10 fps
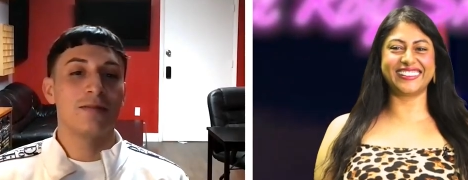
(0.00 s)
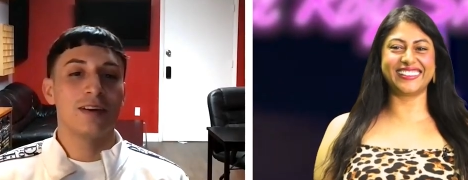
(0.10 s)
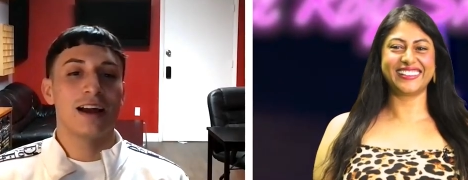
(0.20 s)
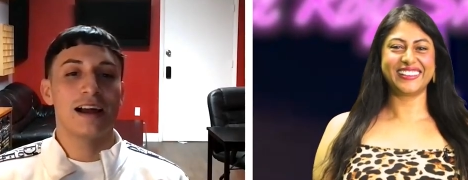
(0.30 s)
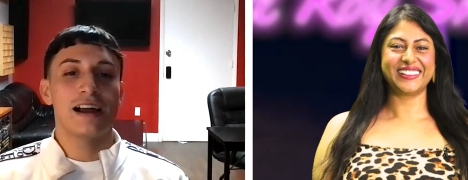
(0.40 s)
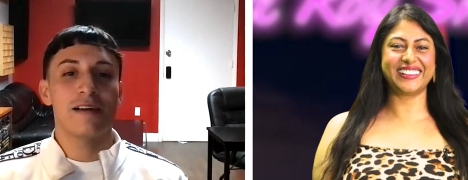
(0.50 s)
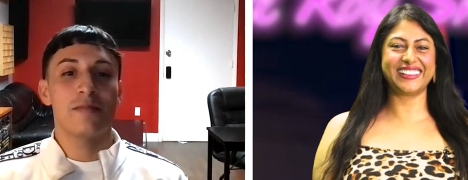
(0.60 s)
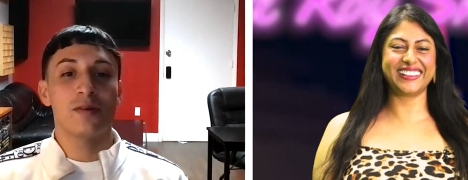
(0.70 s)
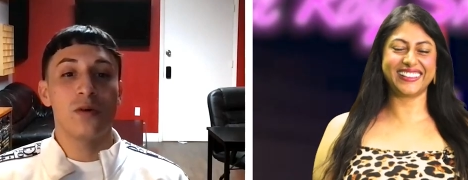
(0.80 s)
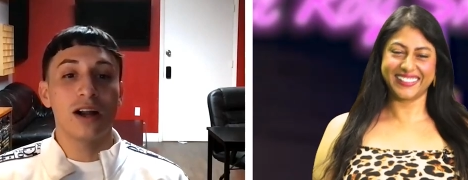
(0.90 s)
Speaker 1: love it I, have
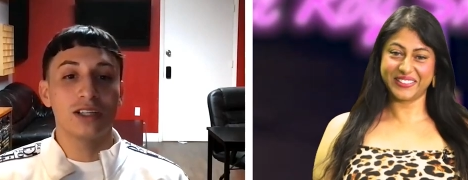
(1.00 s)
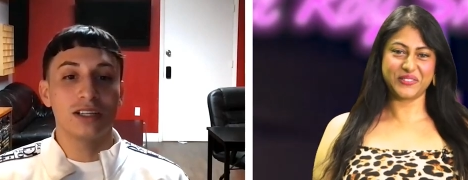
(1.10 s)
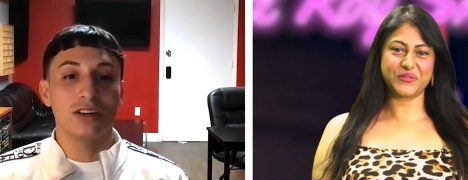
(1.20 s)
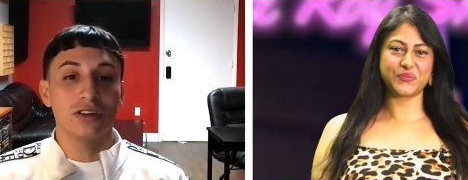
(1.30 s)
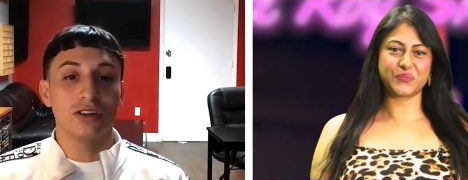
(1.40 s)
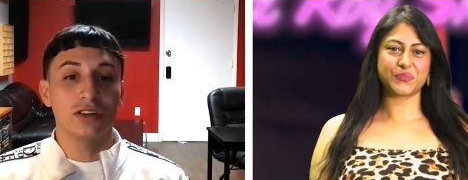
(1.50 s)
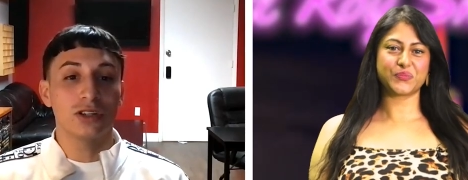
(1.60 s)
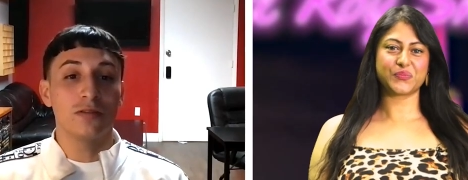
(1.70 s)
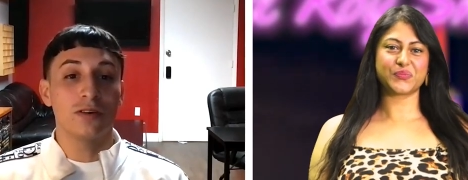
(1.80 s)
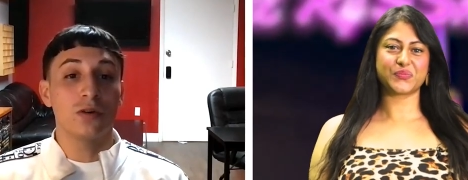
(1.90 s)
been watching your show
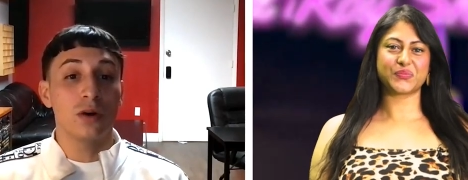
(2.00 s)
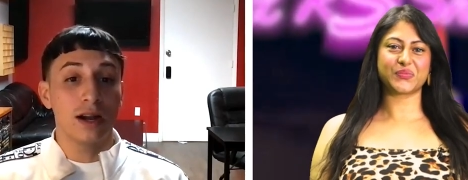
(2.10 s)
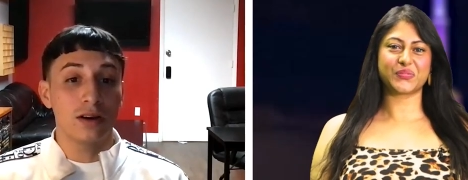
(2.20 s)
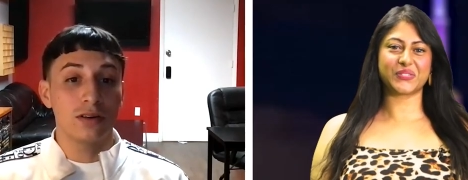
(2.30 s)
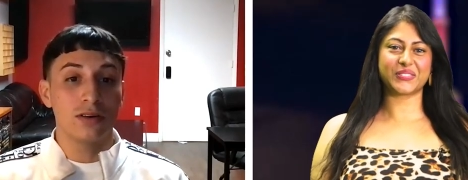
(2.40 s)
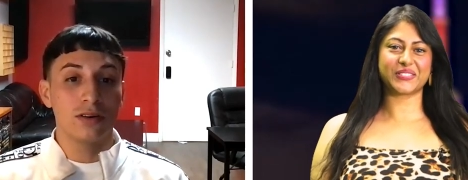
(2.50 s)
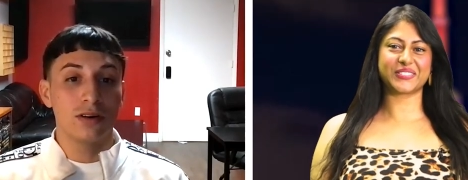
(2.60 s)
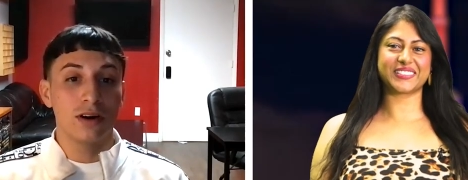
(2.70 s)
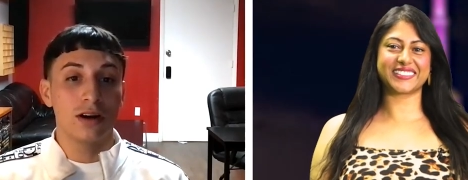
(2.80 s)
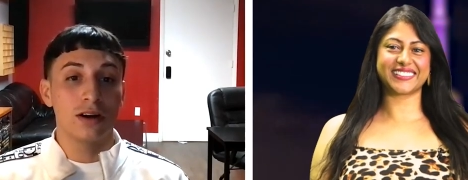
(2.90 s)
for a while
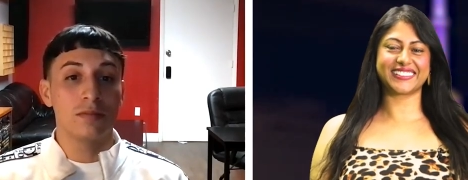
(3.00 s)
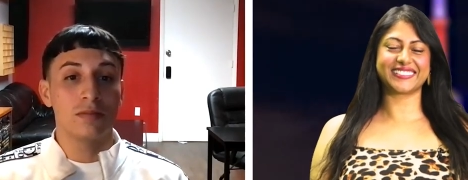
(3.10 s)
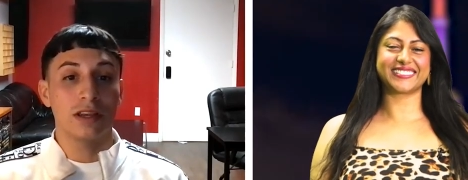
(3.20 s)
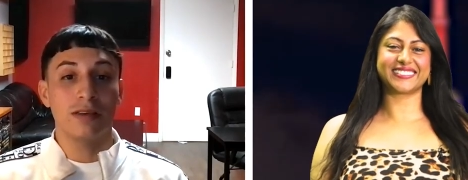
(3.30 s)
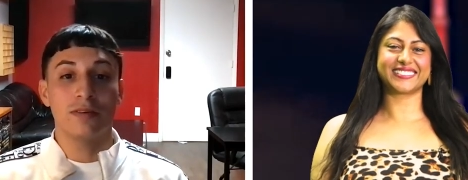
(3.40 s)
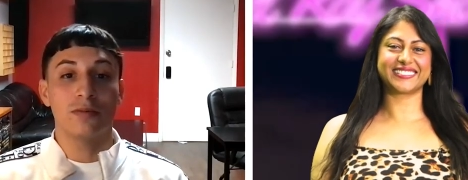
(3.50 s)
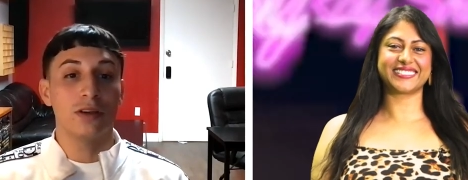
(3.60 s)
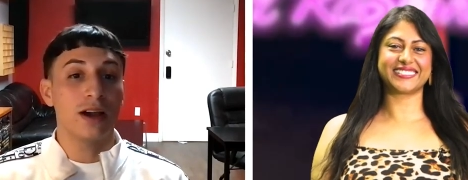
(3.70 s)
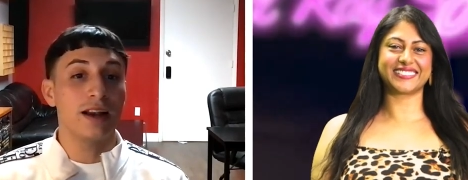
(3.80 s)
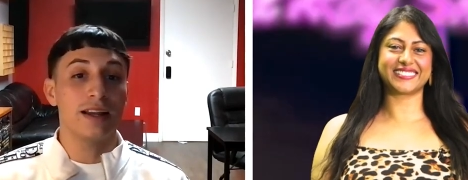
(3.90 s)
um, even when
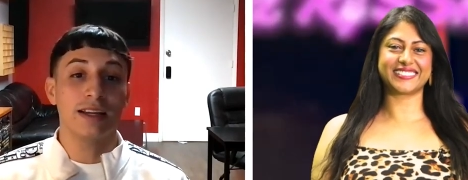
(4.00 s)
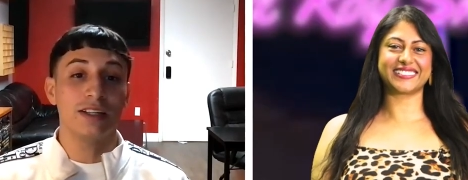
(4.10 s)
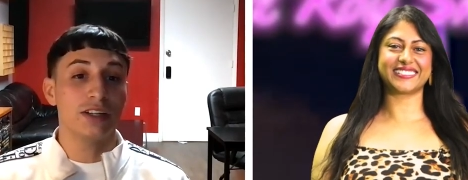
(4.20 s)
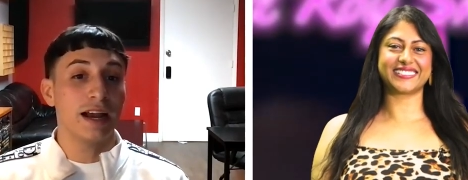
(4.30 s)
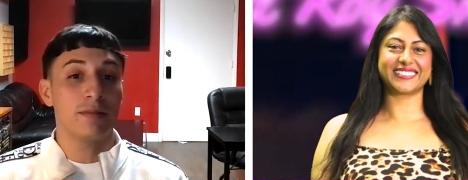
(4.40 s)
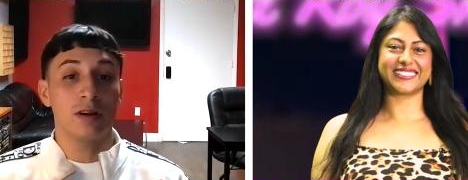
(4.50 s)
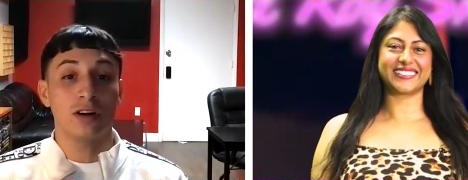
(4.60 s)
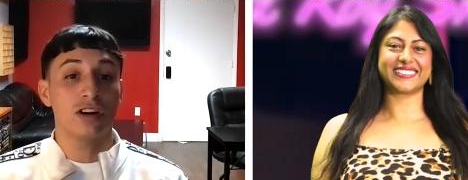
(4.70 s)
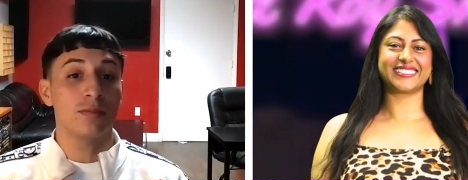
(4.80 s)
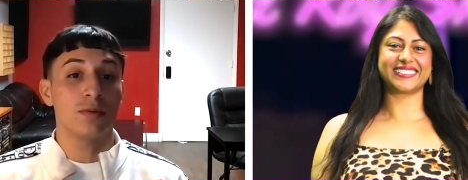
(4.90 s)
you had nicky jam and a
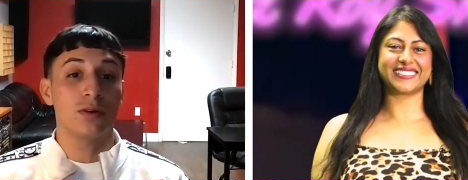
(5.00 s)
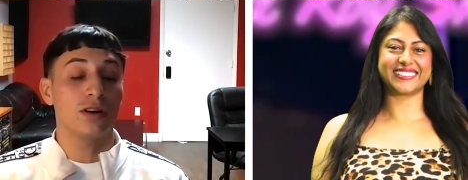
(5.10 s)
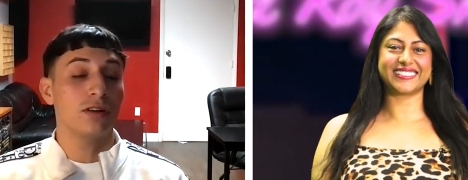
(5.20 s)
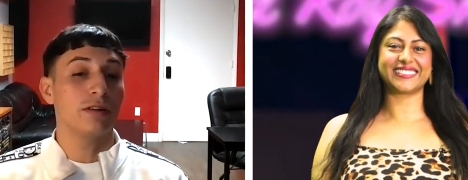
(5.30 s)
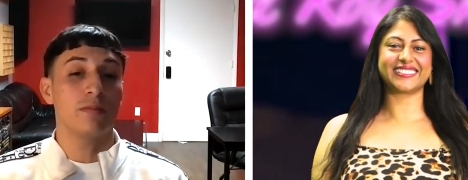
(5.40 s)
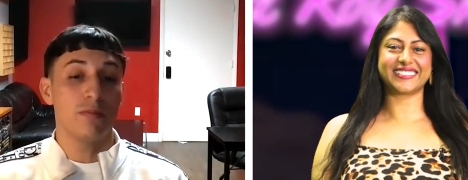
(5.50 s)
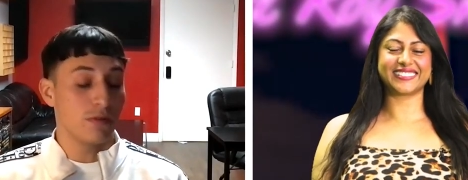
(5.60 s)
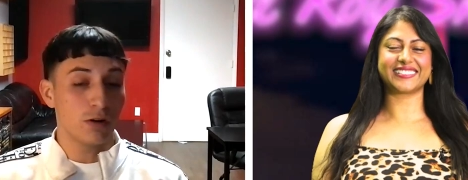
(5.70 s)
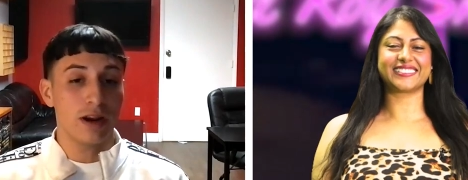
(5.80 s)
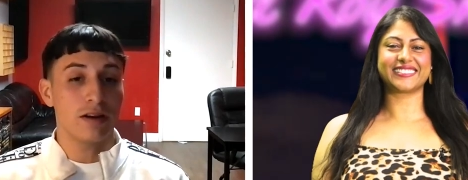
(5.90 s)
couple other
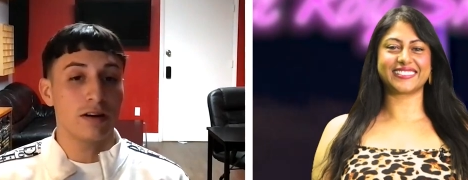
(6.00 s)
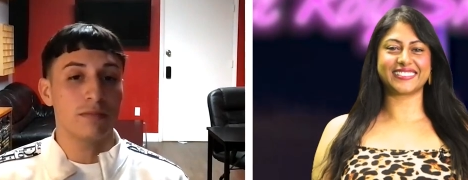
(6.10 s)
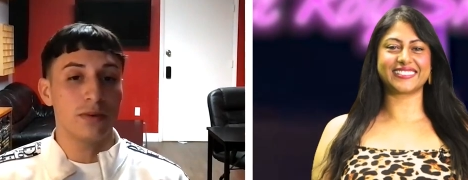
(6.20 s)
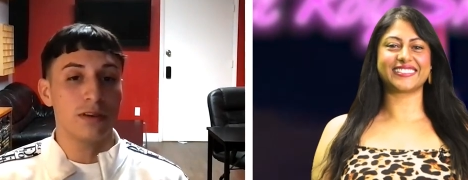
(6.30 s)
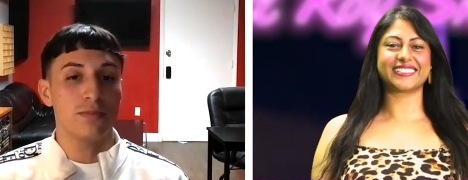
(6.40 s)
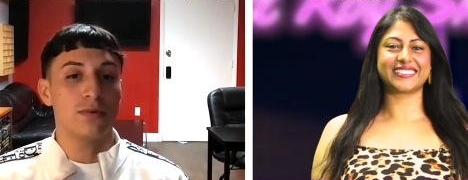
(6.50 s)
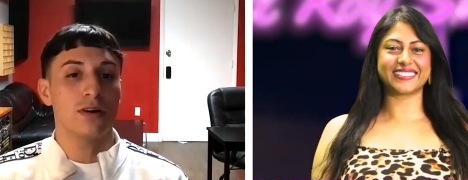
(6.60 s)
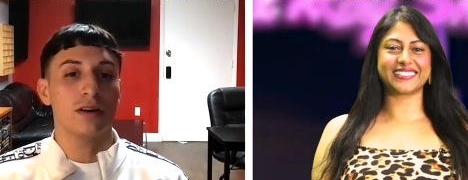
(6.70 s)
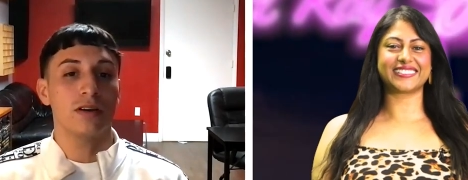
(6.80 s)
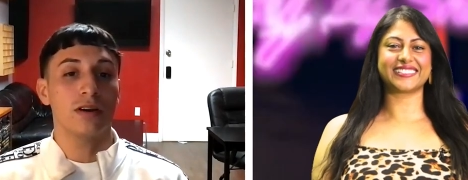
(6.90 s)
great uh, people
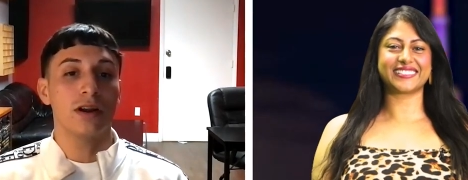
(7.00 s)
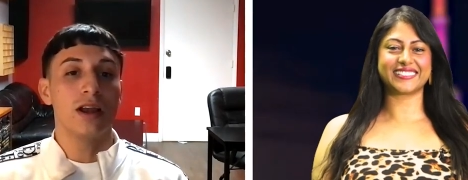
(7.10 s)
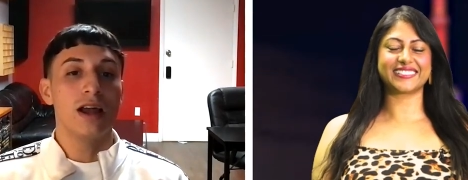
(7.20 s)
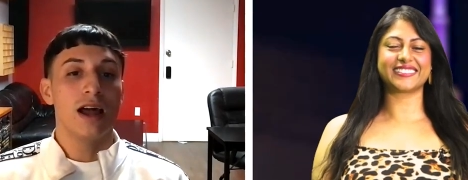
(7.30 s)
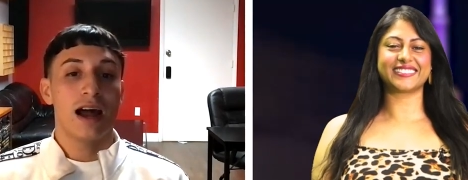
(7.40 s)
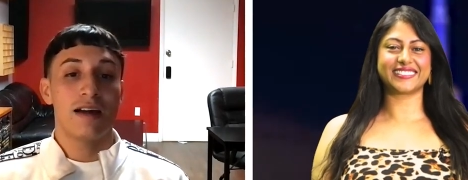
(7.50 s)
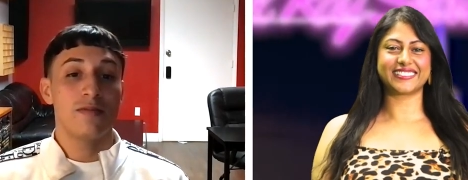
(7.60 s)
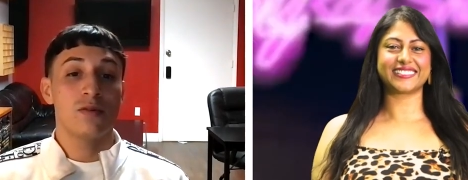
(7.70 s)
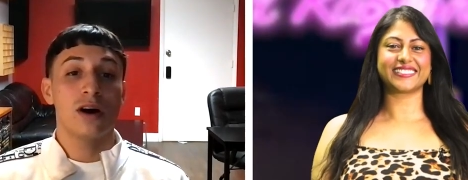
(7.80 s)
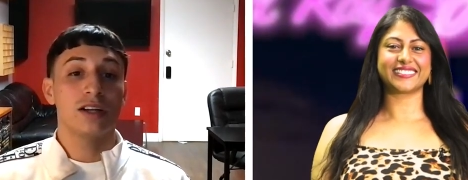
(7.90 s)
on here i've
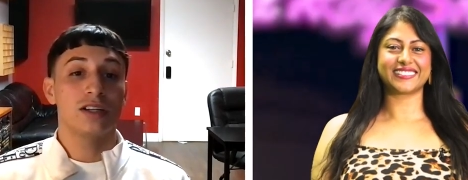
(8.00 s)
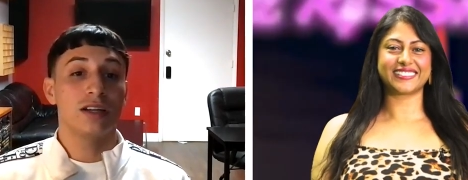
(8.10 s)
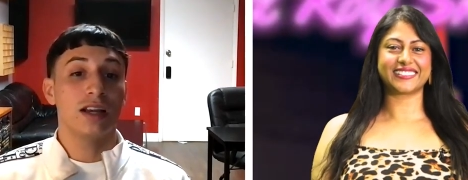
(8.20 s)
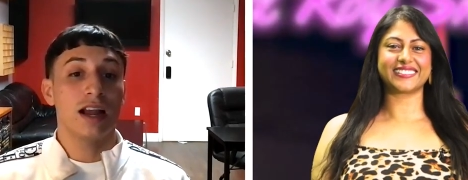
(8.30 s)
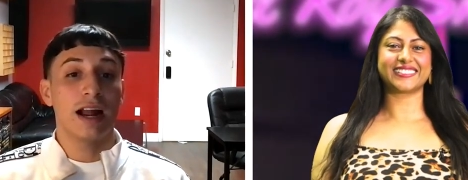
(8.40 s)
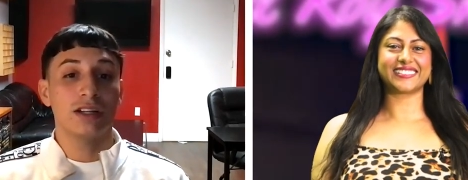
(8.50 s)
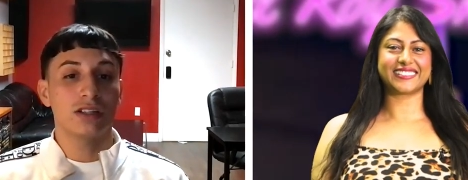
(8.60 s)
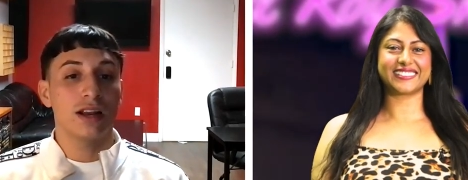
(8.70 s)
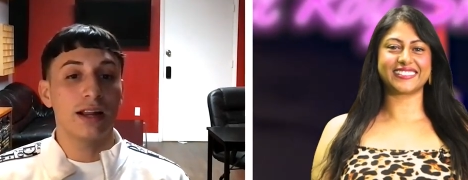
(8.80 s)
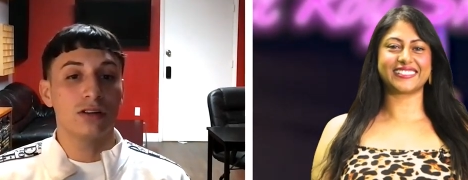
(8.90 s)
been watching it and i
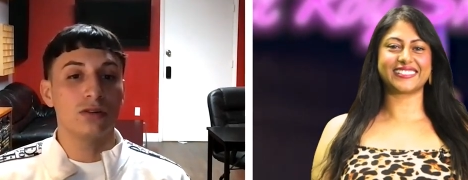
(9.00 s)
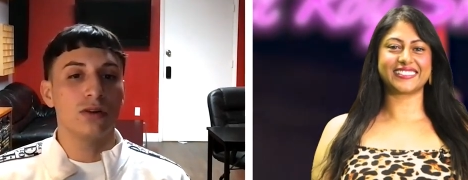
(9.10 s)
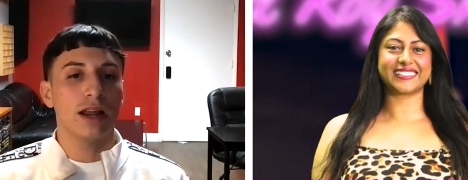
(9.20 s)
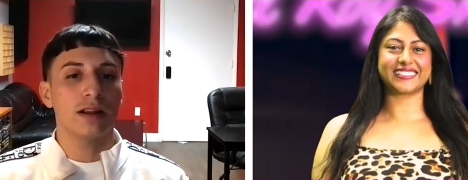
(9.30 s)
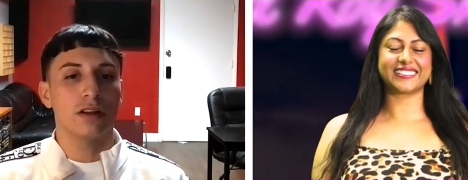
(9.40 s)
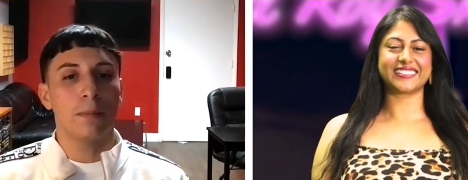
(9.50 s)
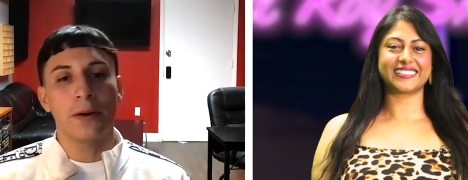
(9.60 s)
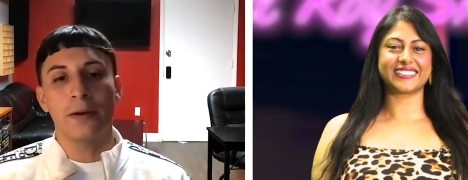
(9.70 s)
just like to like the